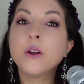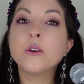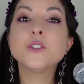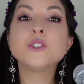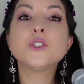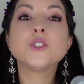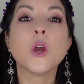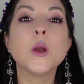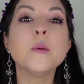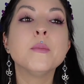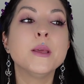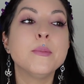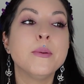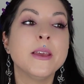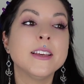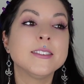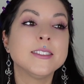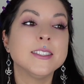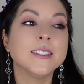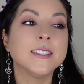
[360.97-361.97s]
there are so many
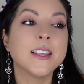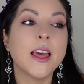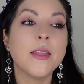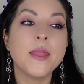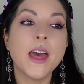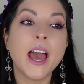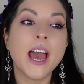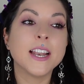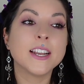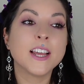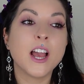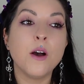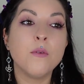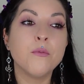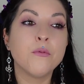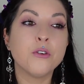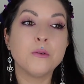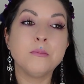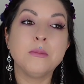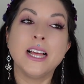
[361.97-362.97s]
piercers that come
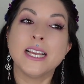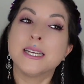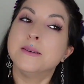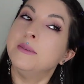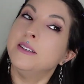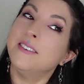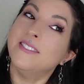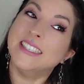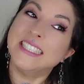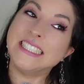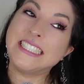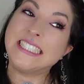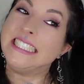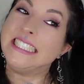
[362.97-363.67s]
from like a bit of a